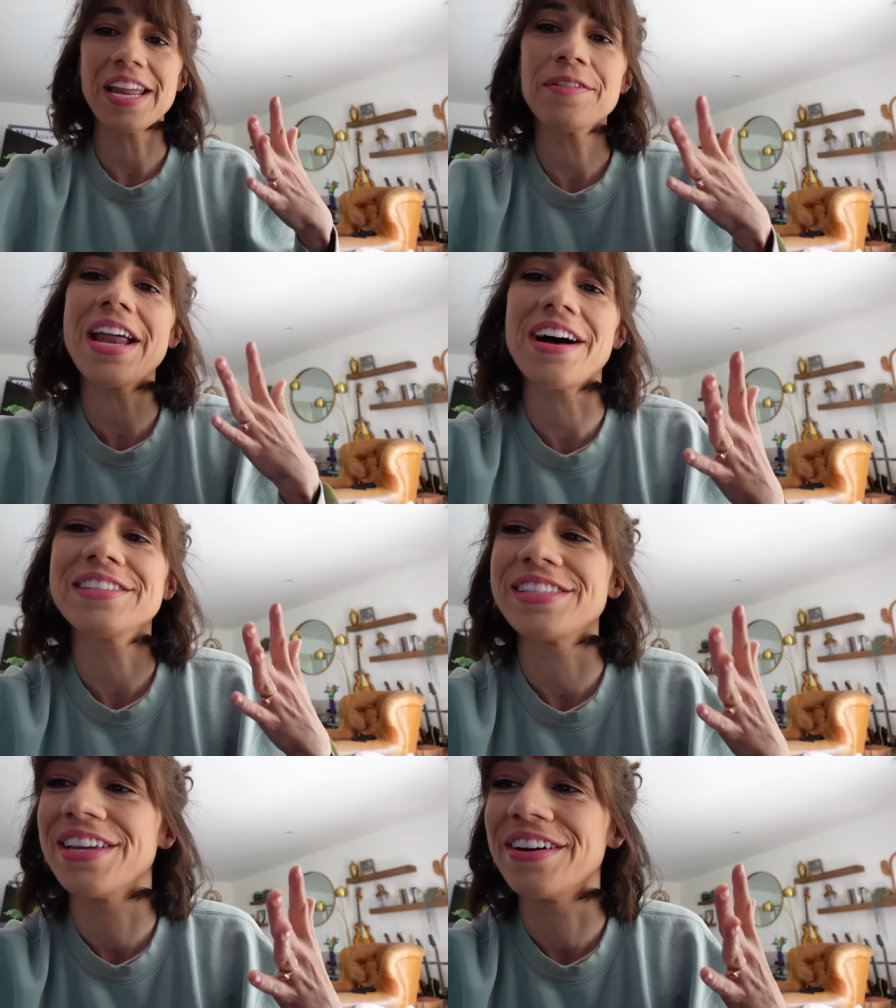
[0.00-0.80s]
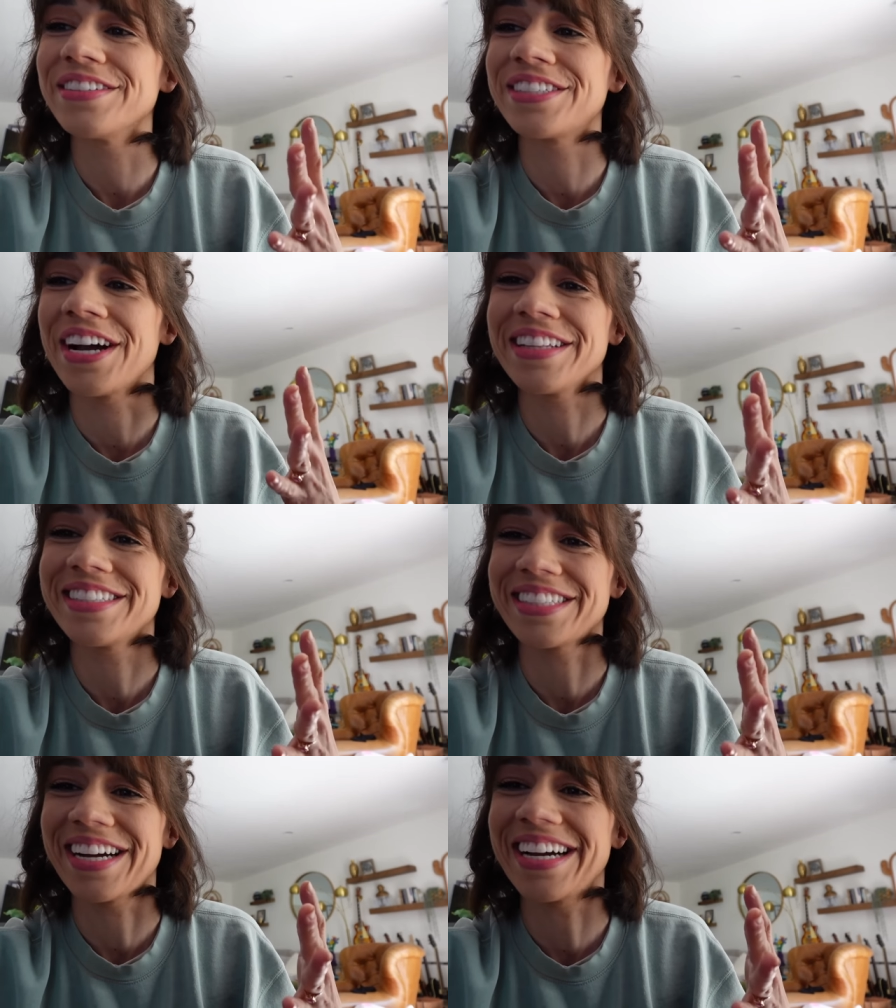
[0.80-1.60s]
anyone else know Charlotte
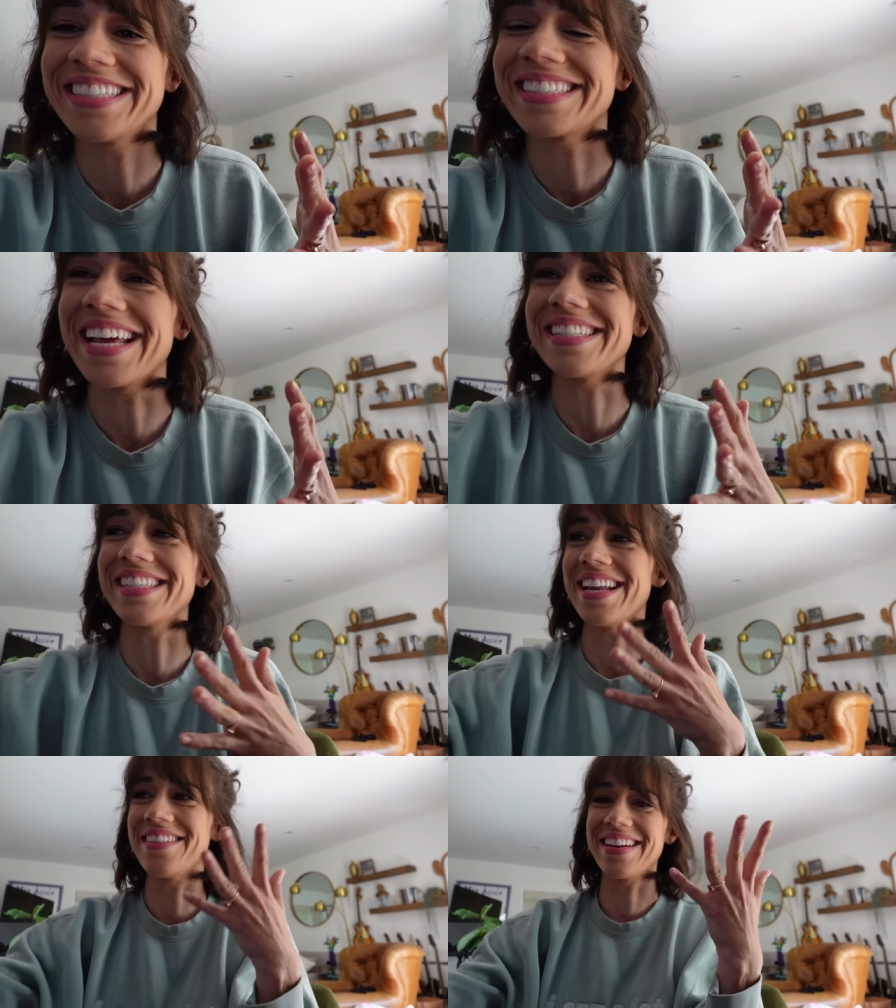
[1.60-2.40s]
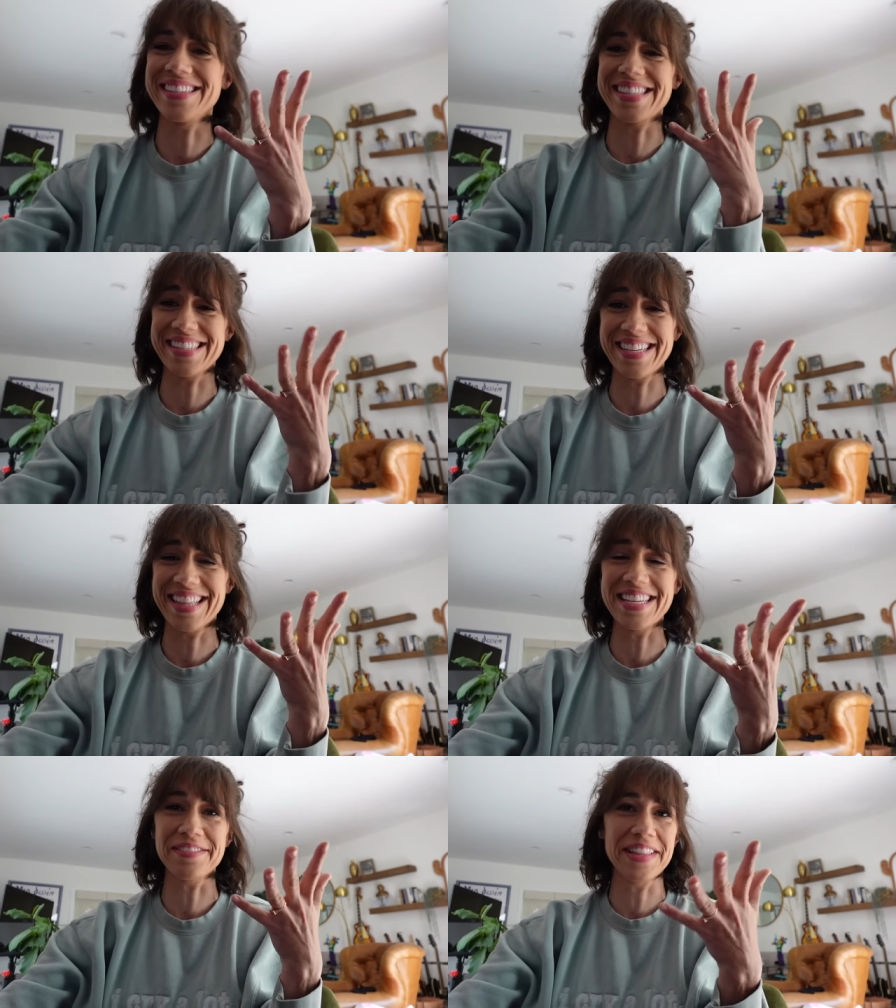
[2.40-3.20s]
Church? Like, did anyone else listen to
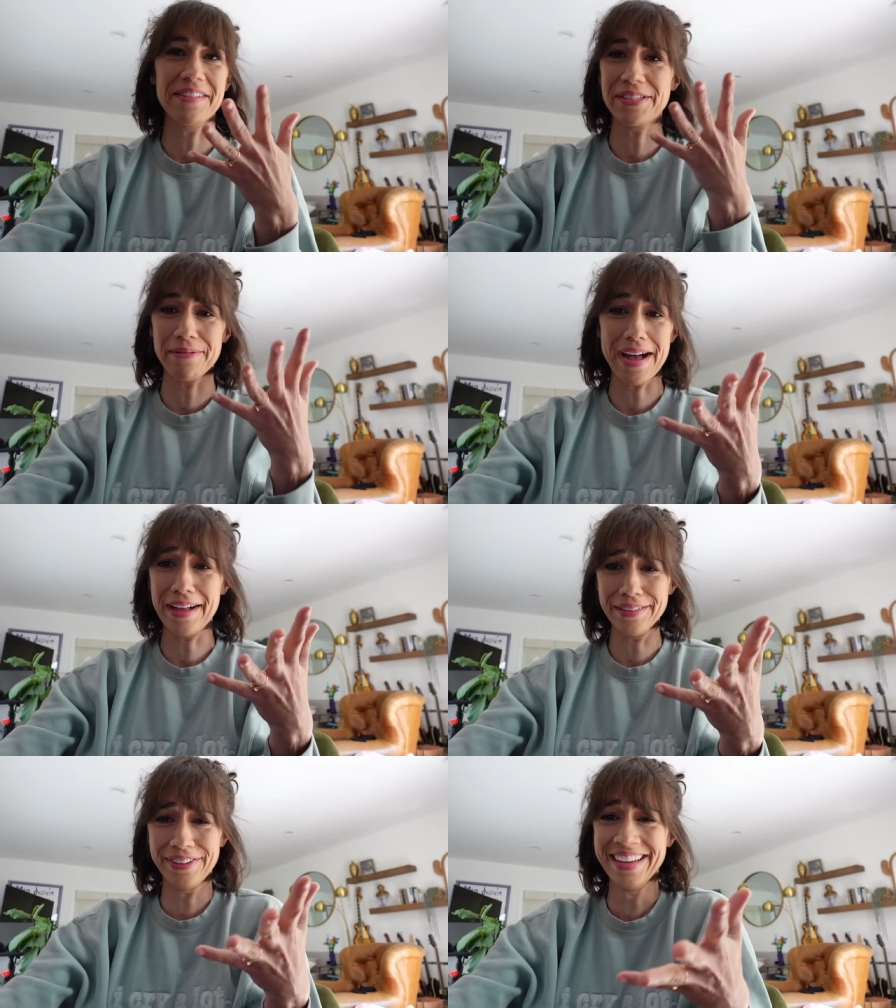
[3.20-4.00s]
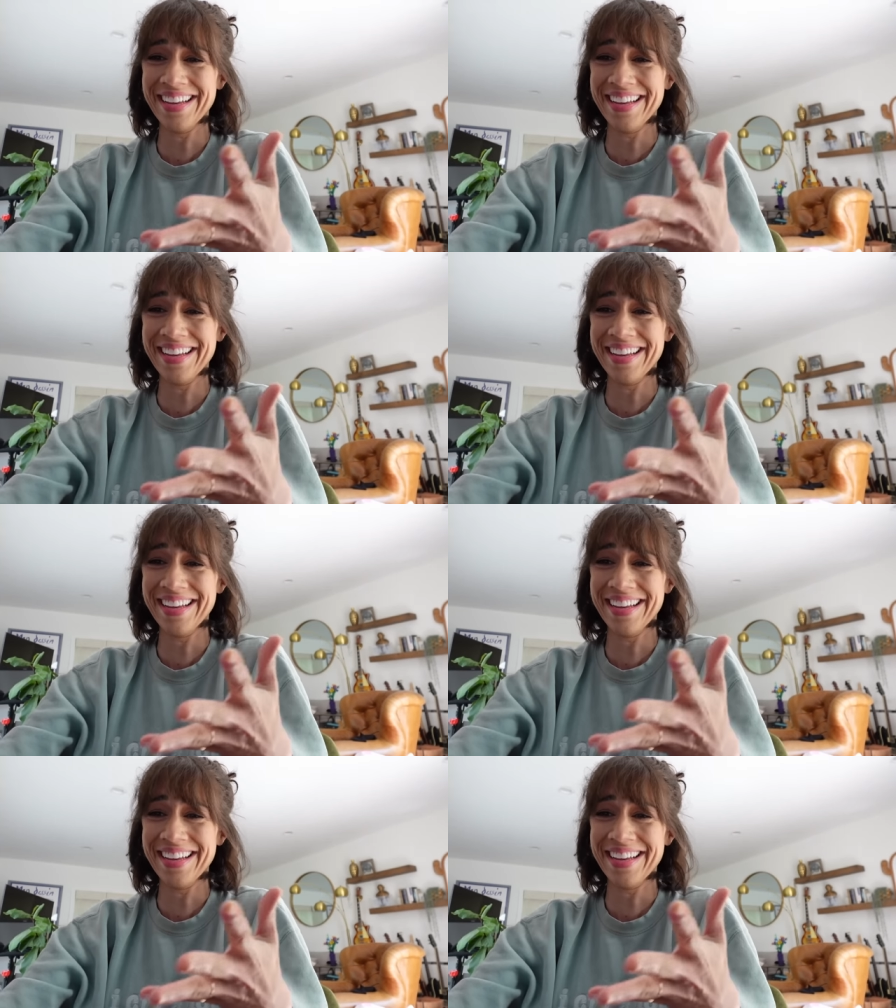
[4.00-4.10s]
this when they were twelve?